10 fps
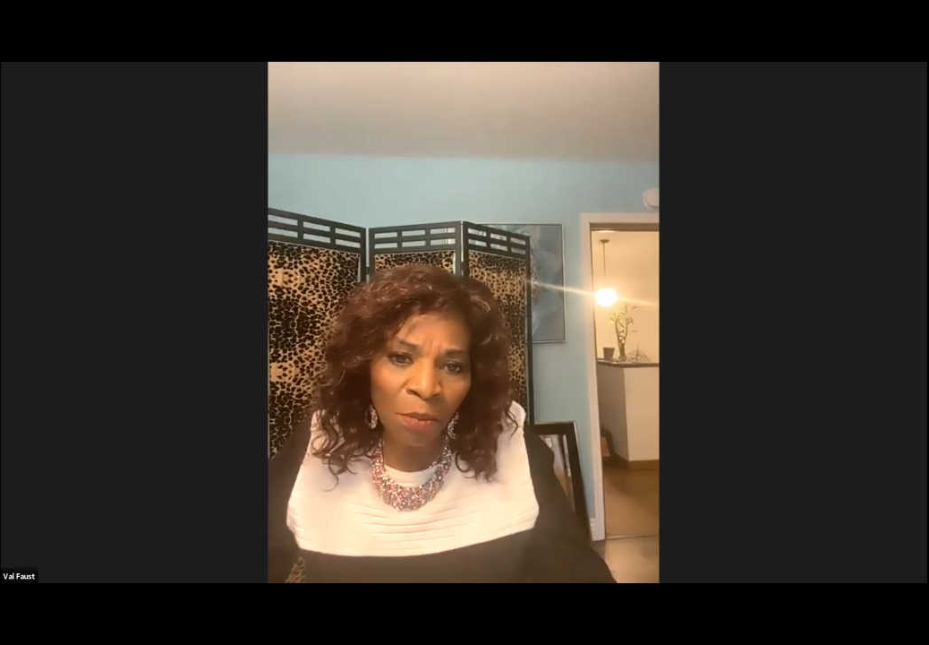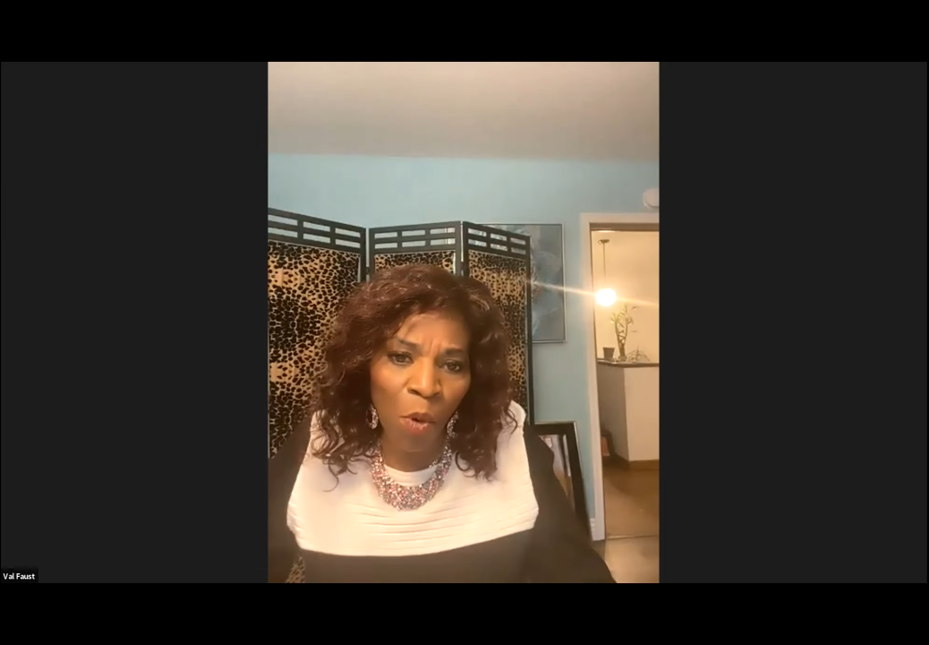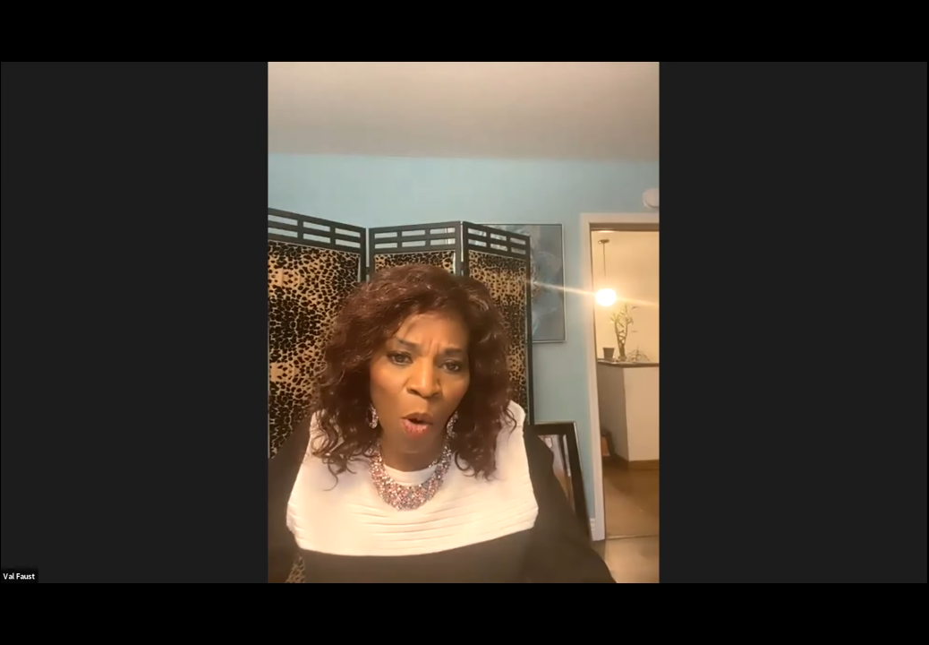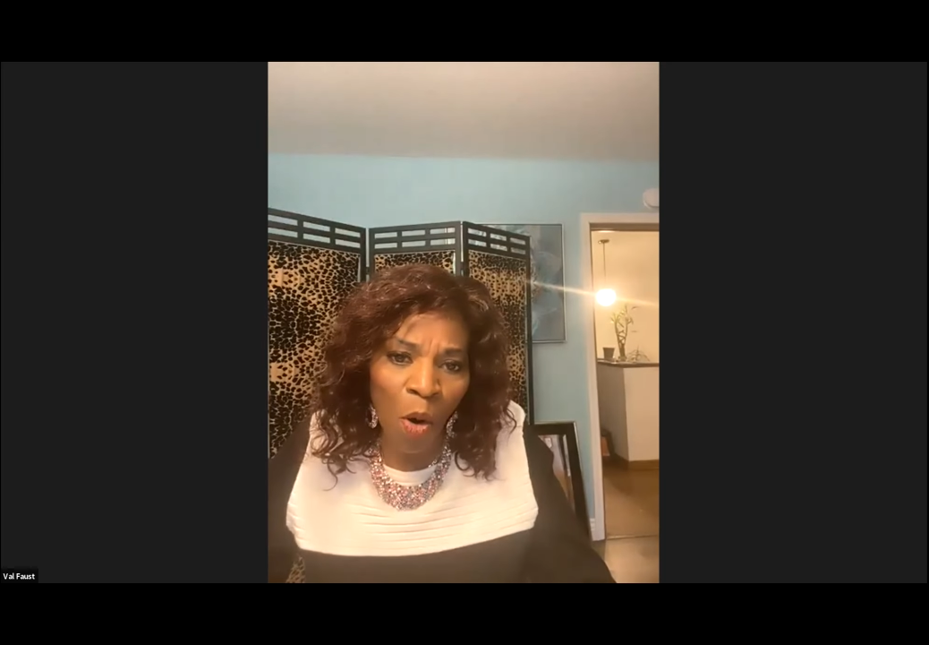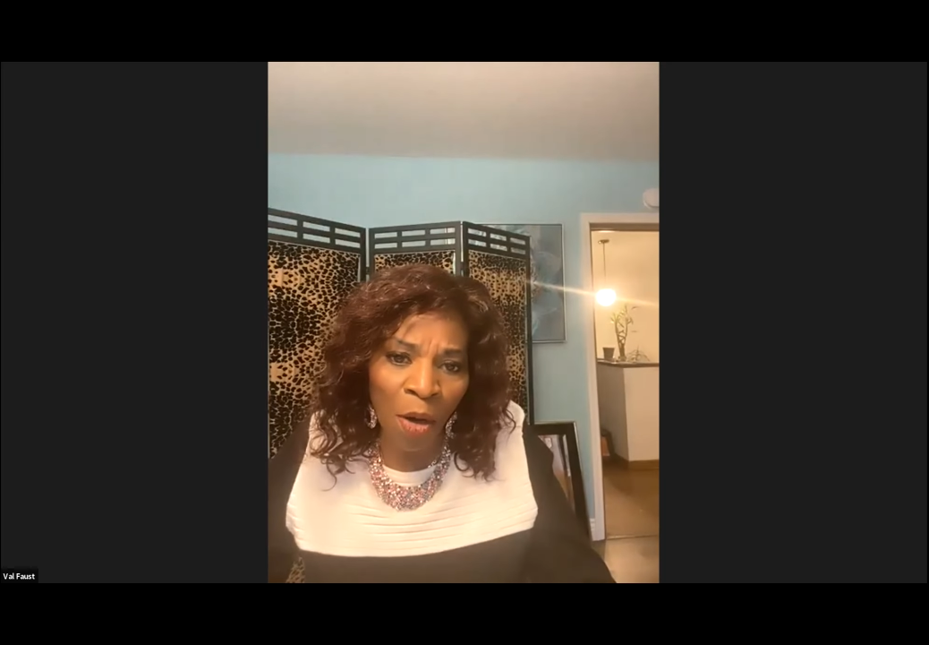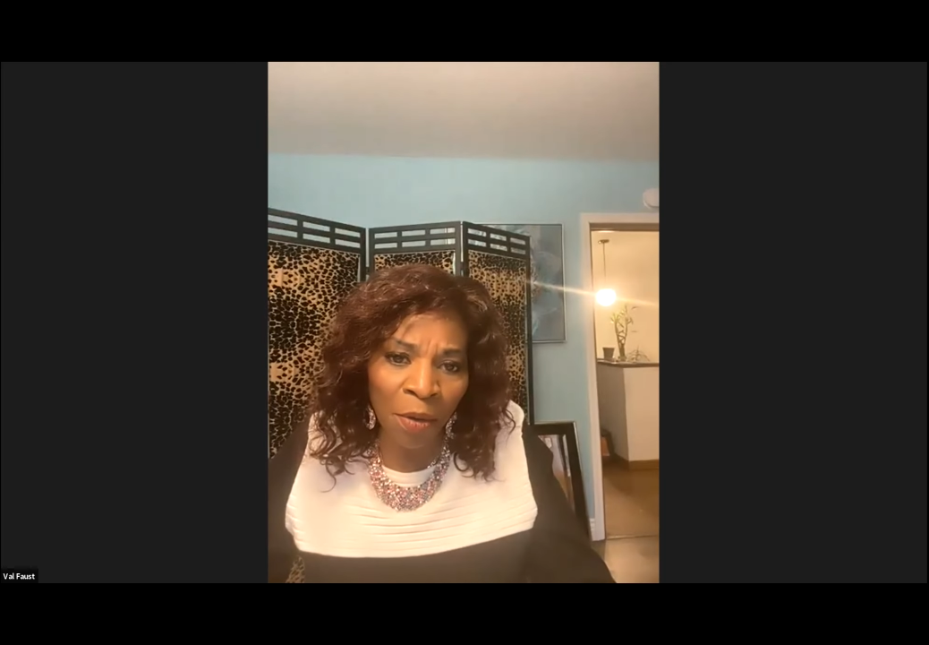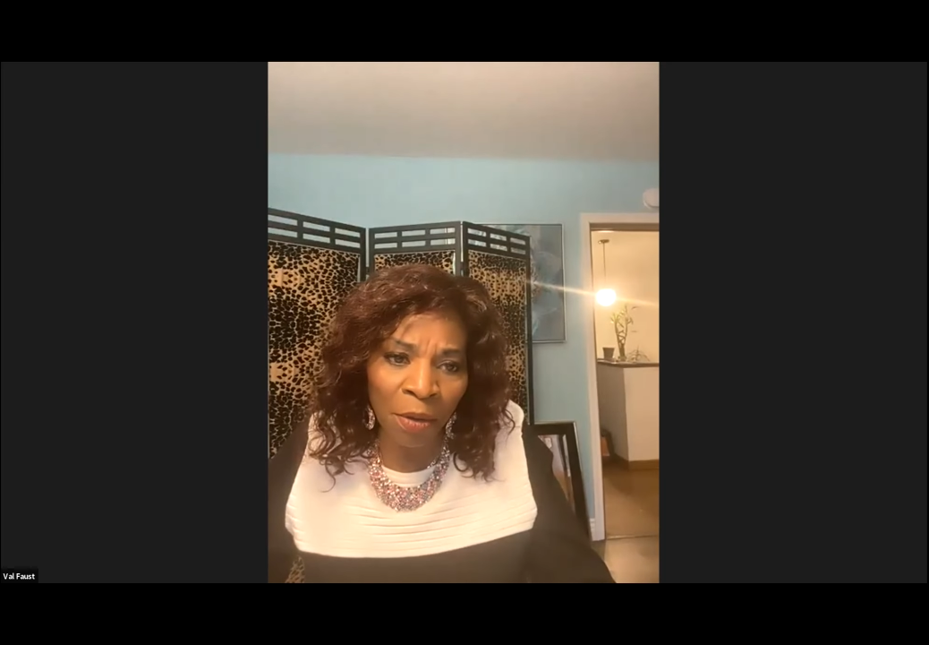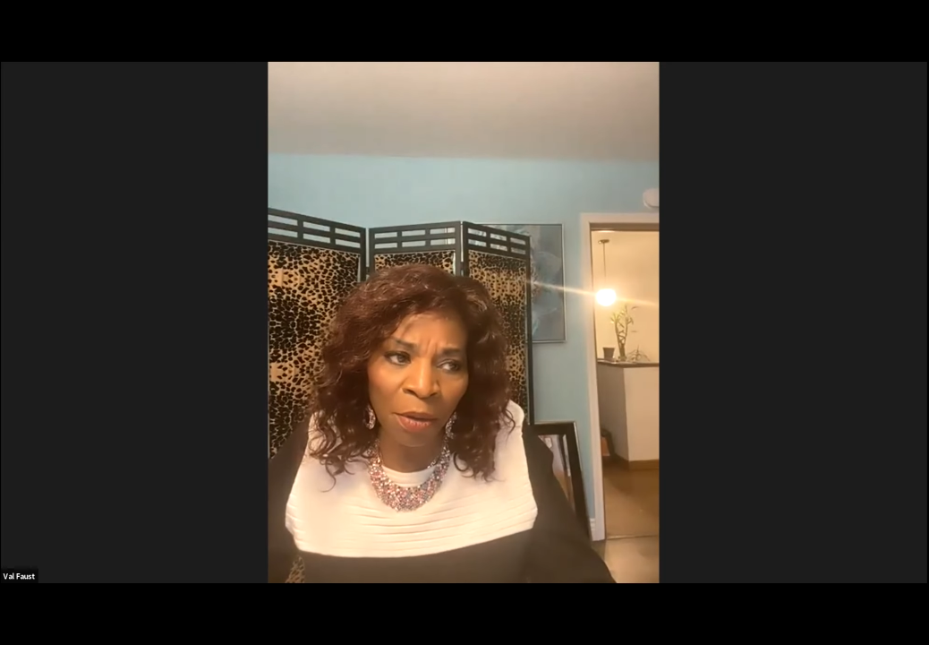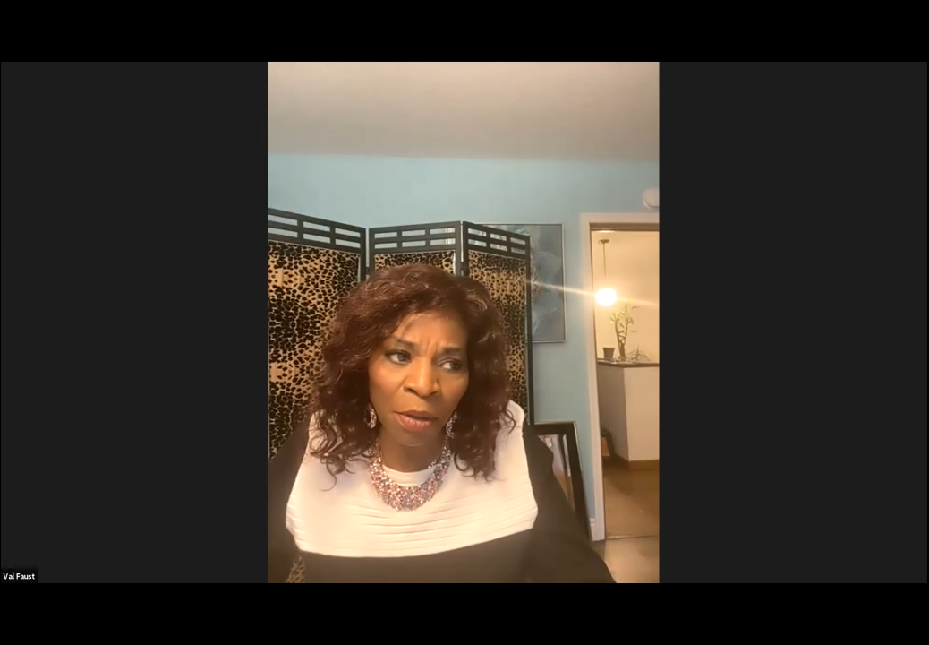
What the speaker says: more